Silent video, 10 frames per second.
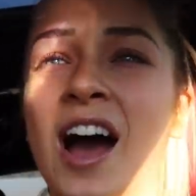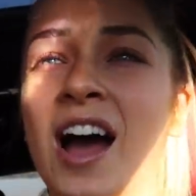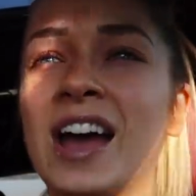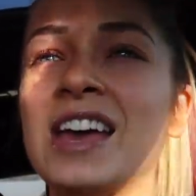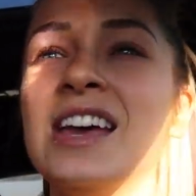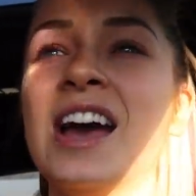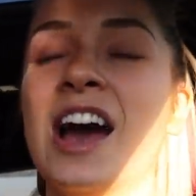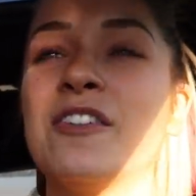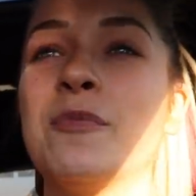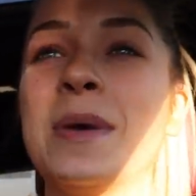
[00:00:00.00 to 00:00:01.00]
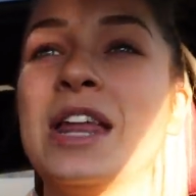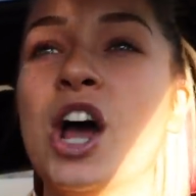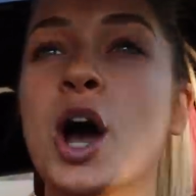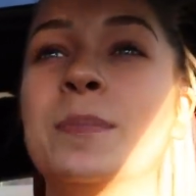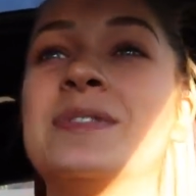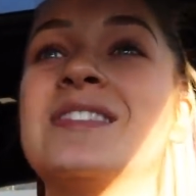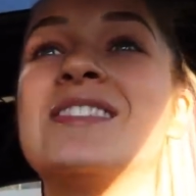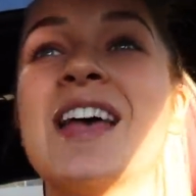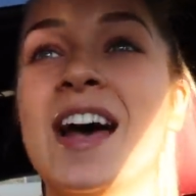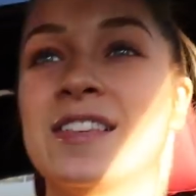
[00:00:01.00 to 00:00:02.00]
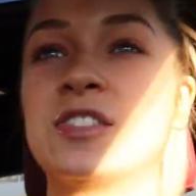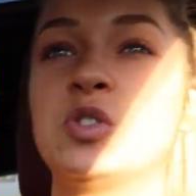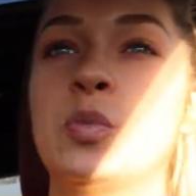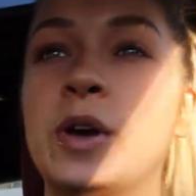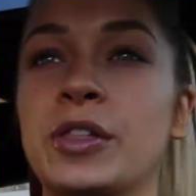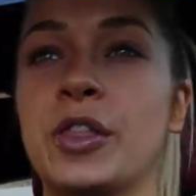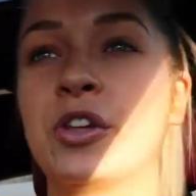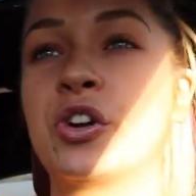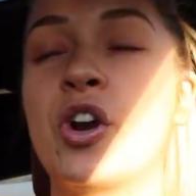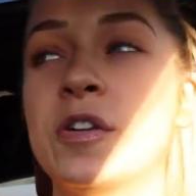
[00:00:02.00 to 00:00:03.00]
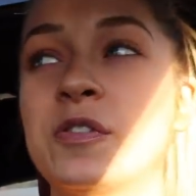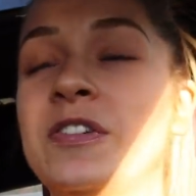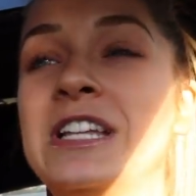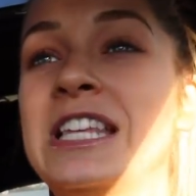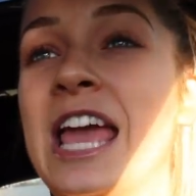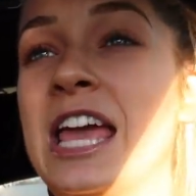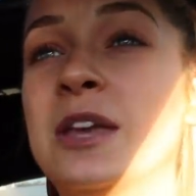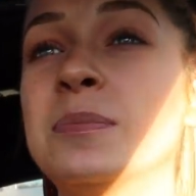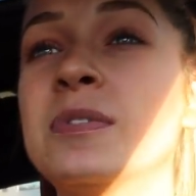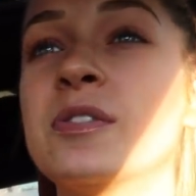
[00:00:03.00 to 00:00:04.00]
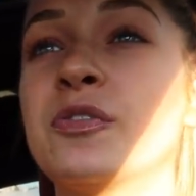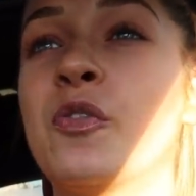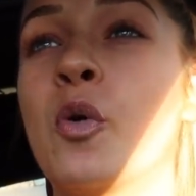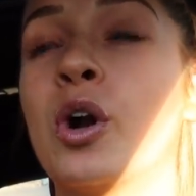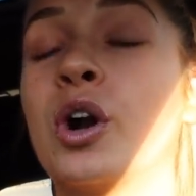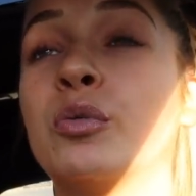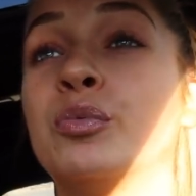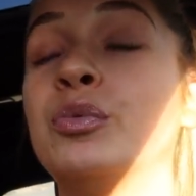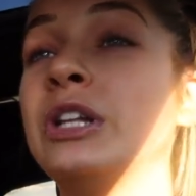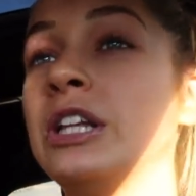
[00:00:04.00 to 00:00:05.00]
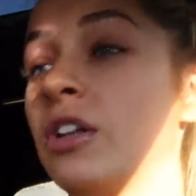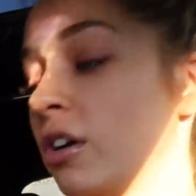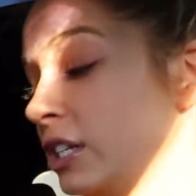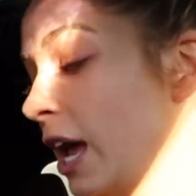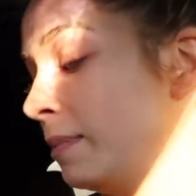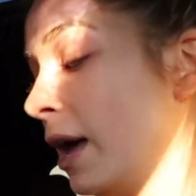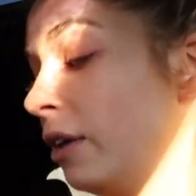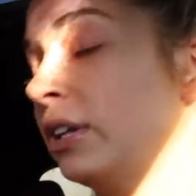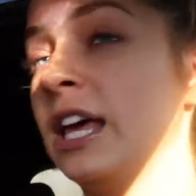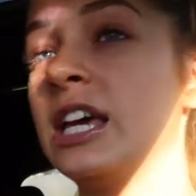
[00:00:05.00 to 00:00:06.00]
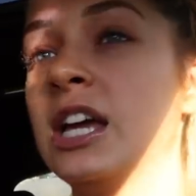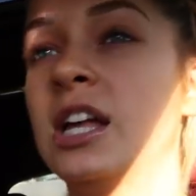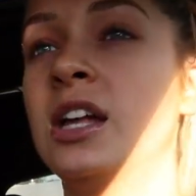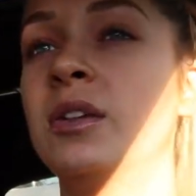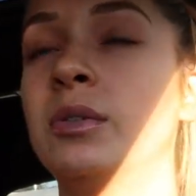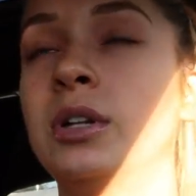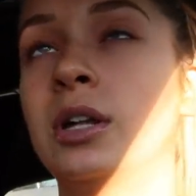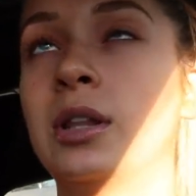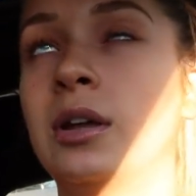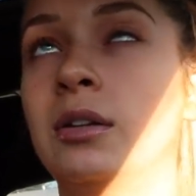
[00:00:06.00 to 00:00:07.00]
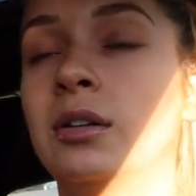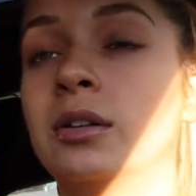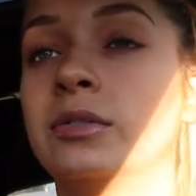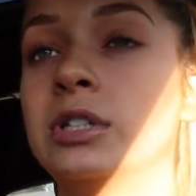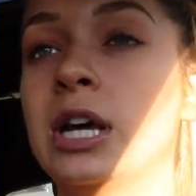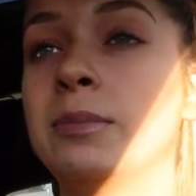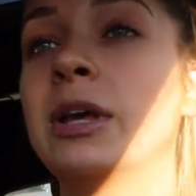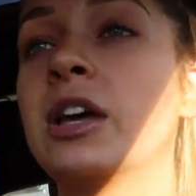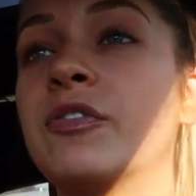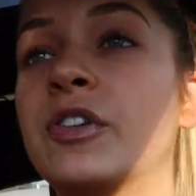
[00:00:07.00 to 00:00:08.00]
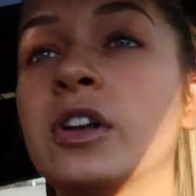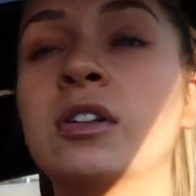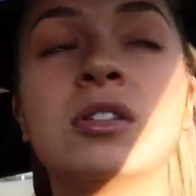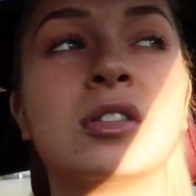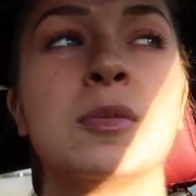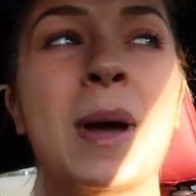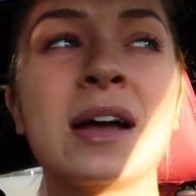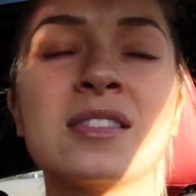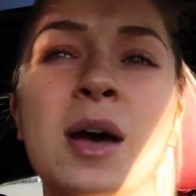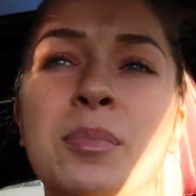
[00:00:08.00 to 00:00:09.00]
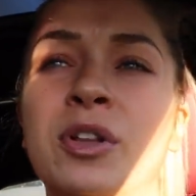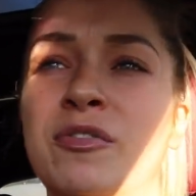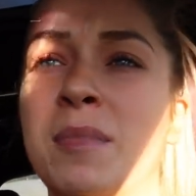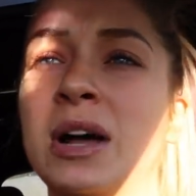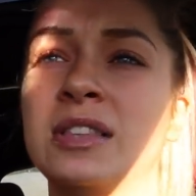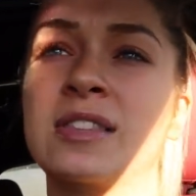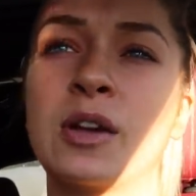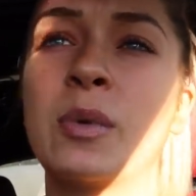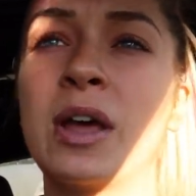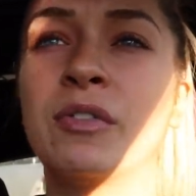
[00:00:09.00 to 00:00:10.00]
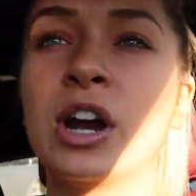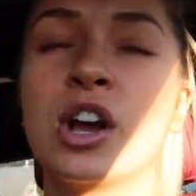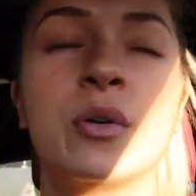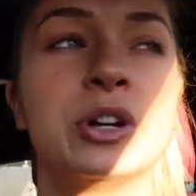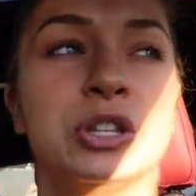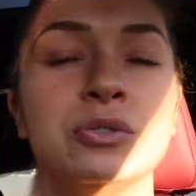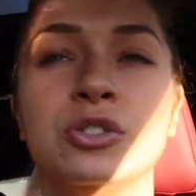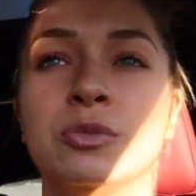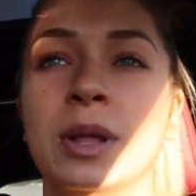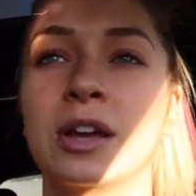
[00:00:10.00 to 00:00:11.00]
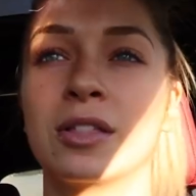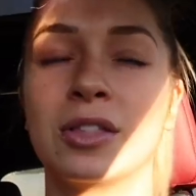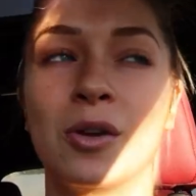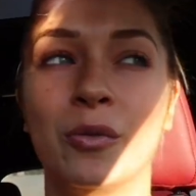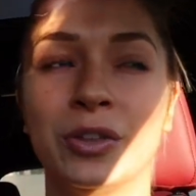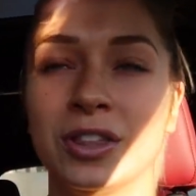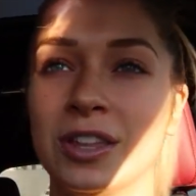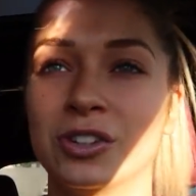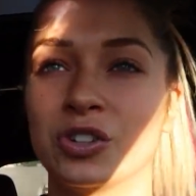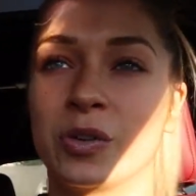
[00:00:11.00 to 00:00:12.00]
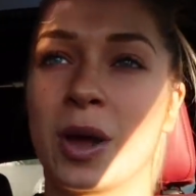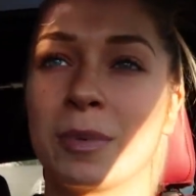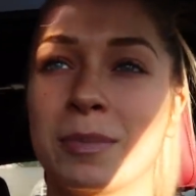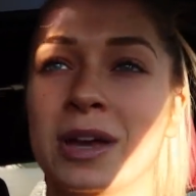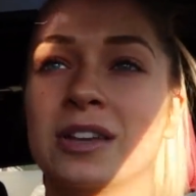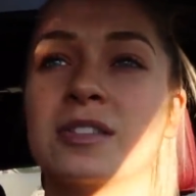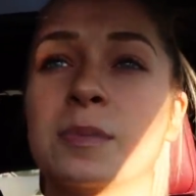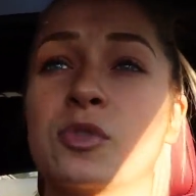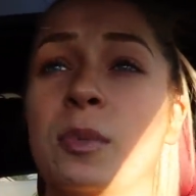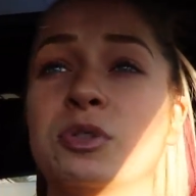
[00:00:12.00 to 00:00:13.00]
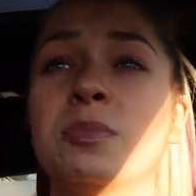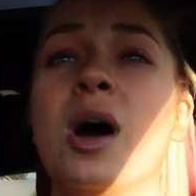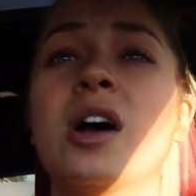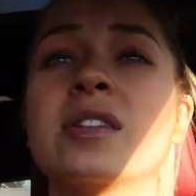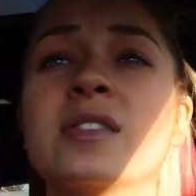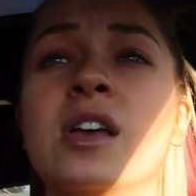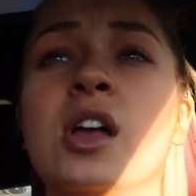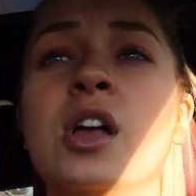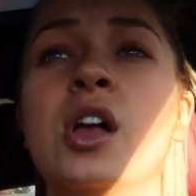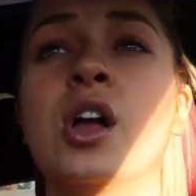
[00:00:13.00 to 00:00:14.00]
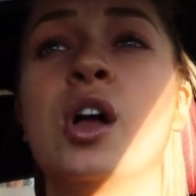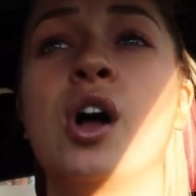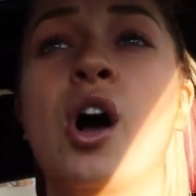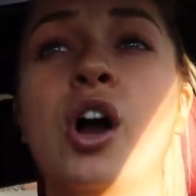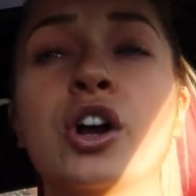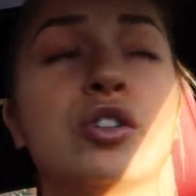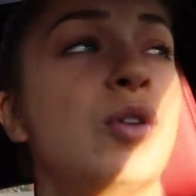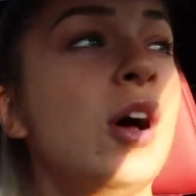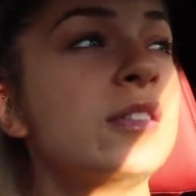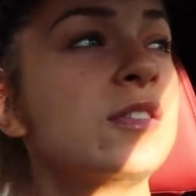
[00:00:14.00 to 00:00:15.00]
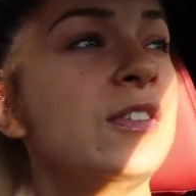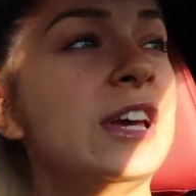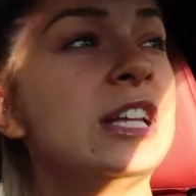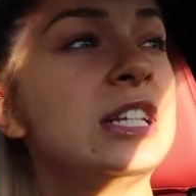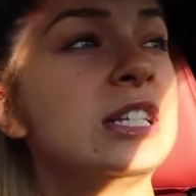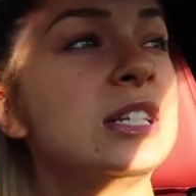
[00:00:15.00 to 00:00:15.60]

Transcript: I have been obsessed with the CrossFit games for a really long time now, like, well, not that long of a time, like for the past couple of months. Like whenever I go on YouTube, like the only thing showing up in my subscription box are CrossFit